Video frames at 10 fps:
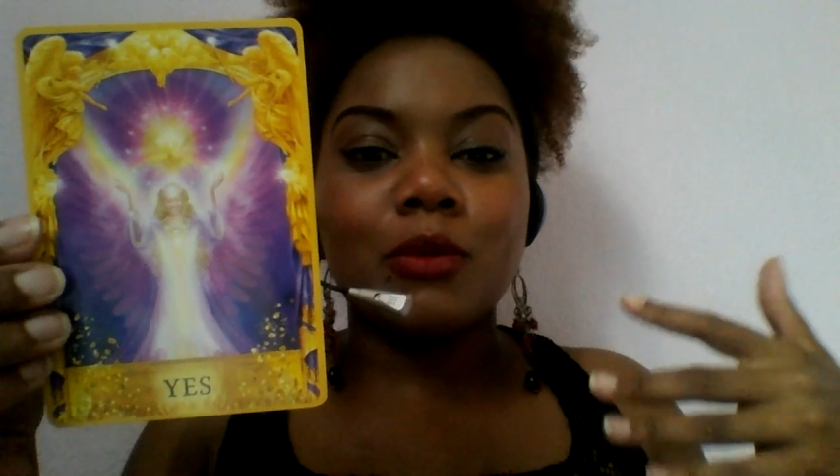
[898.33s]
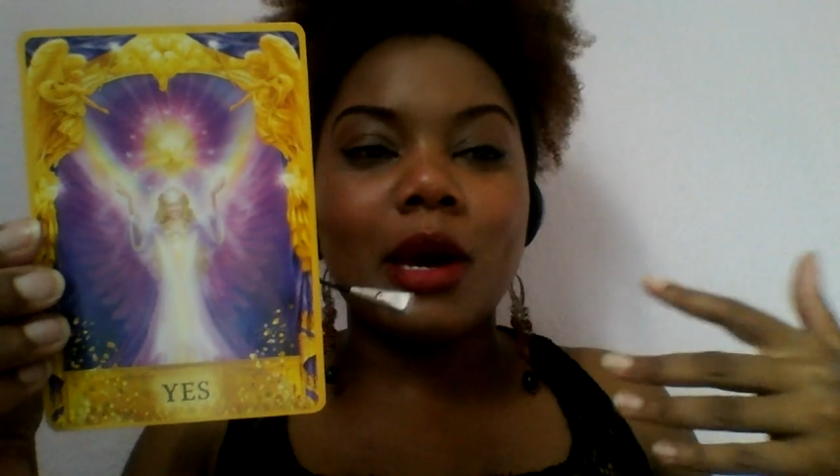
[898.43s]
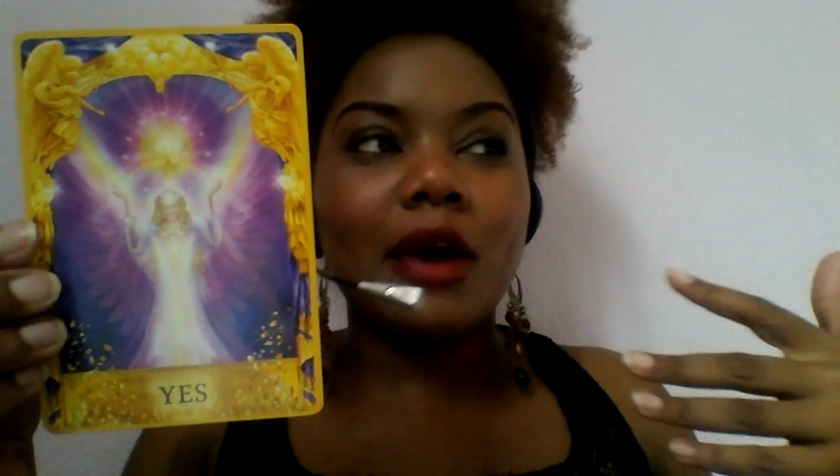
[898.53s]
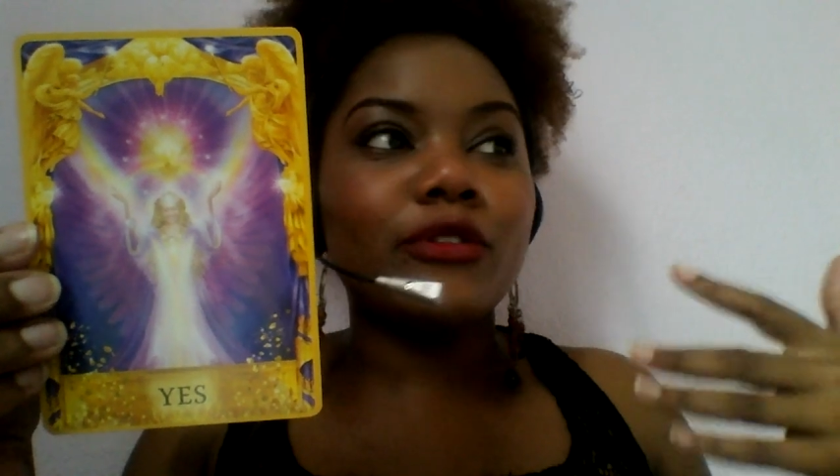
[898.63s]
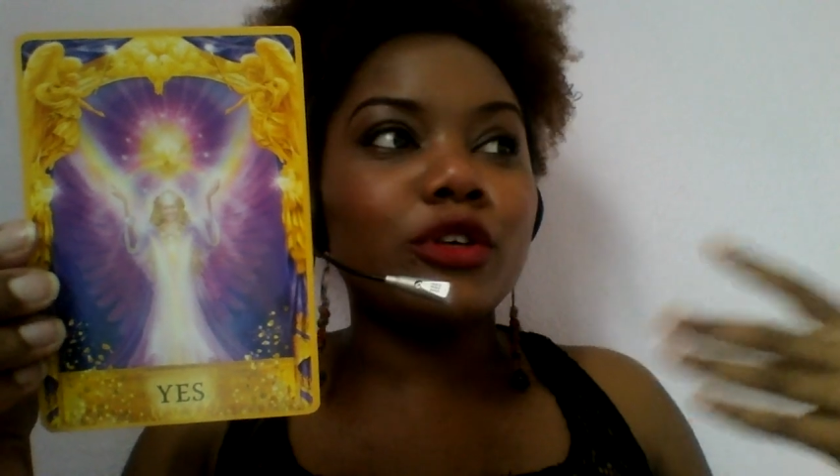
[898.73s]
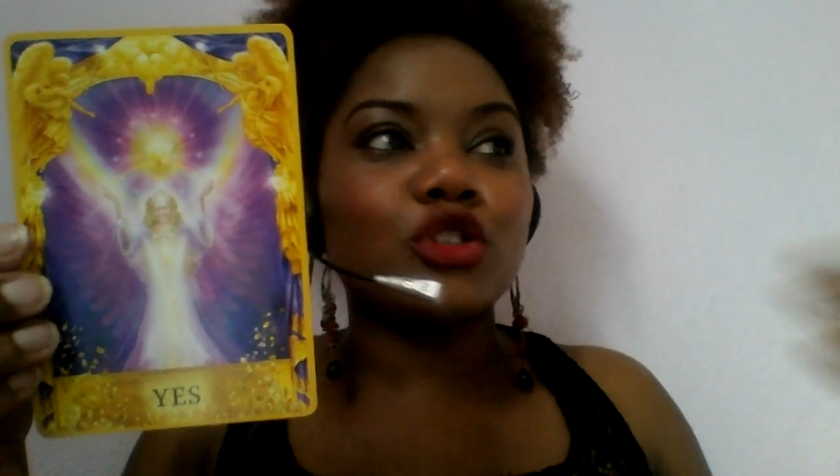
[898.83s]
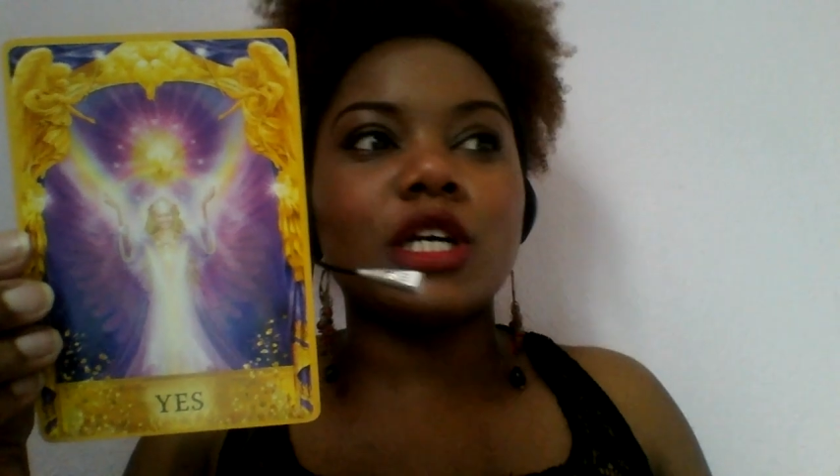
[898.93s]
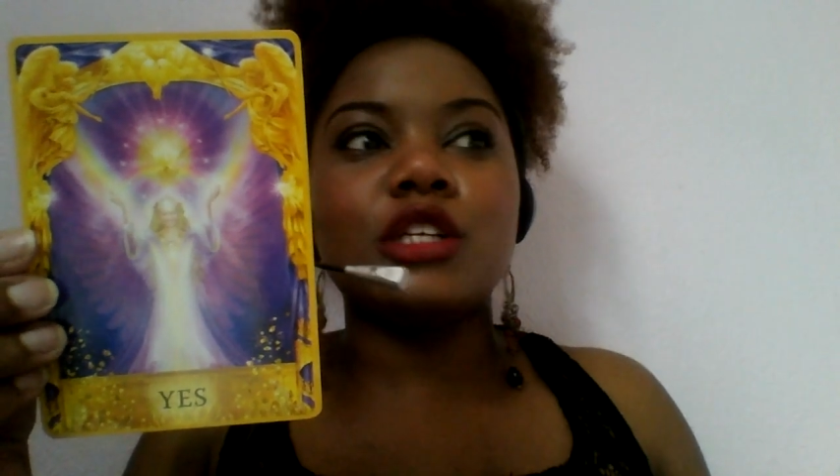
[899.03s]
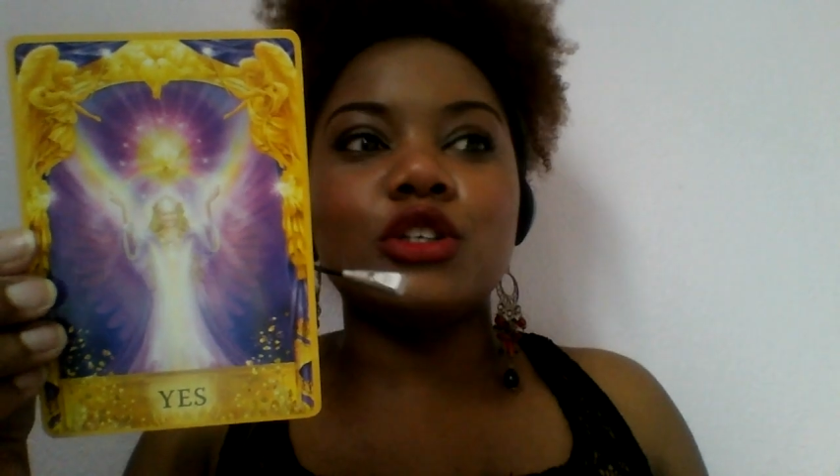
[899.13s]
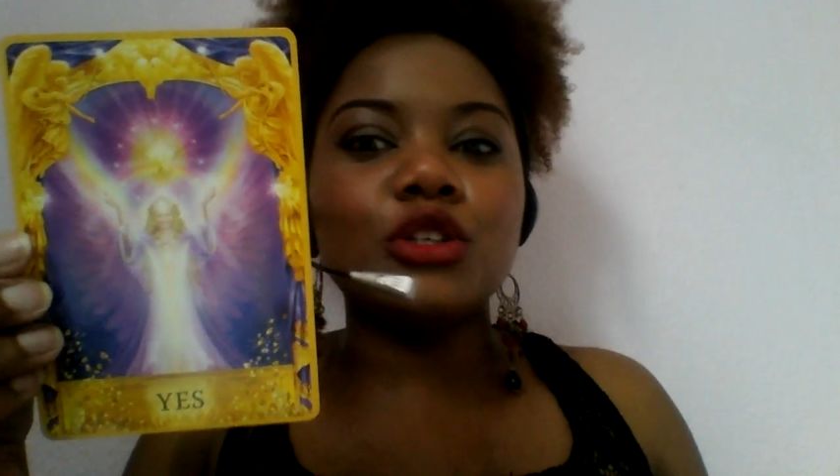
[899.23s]
whatever you're
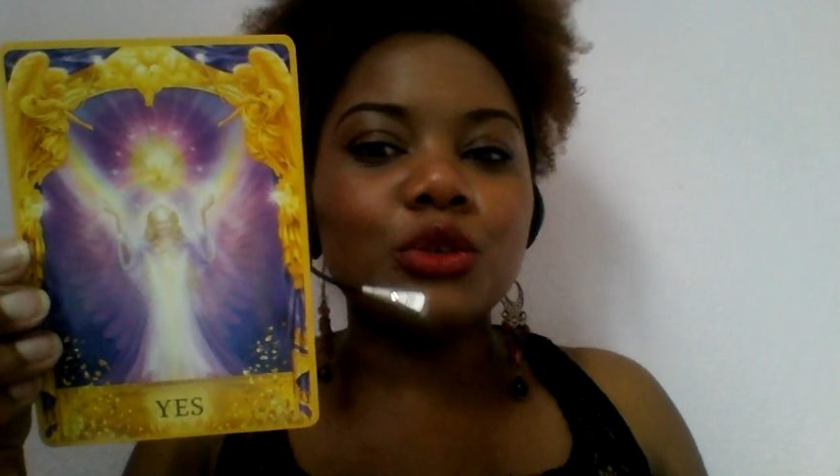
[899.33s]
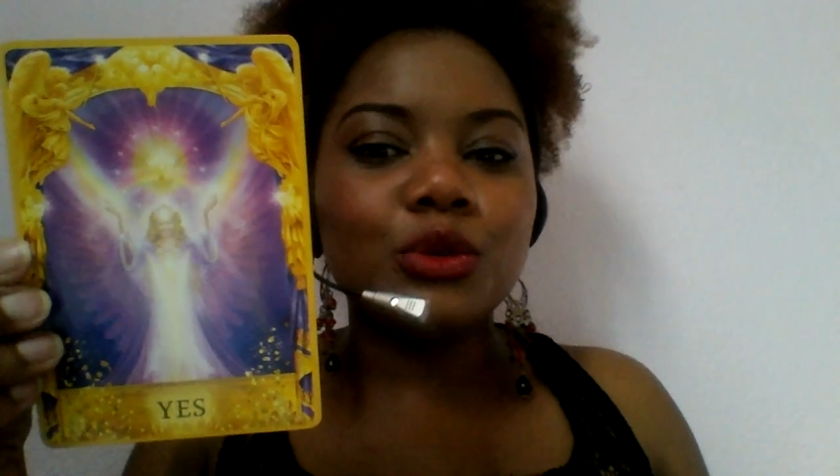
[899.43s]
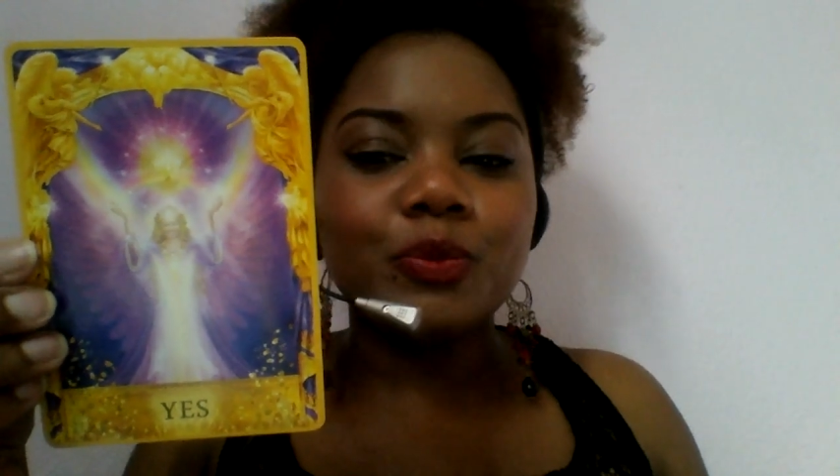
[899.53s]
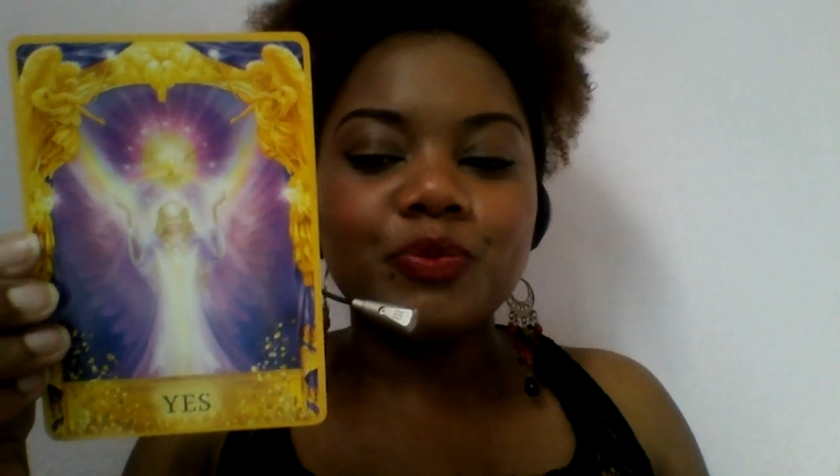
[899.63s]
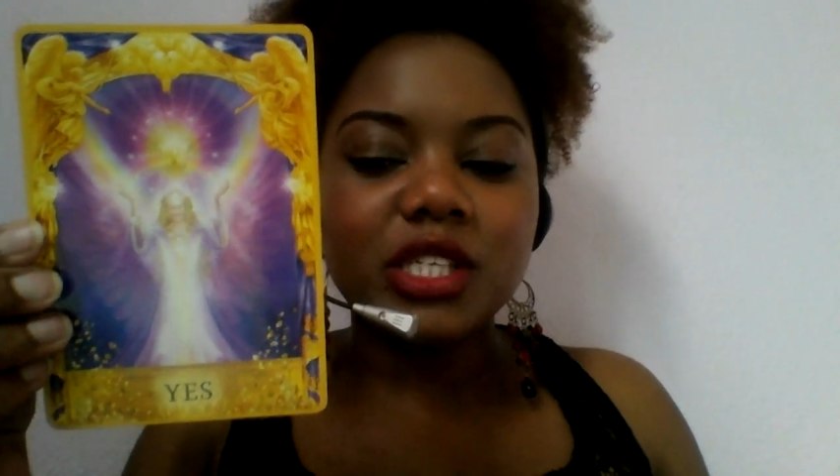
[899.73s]
trying to do,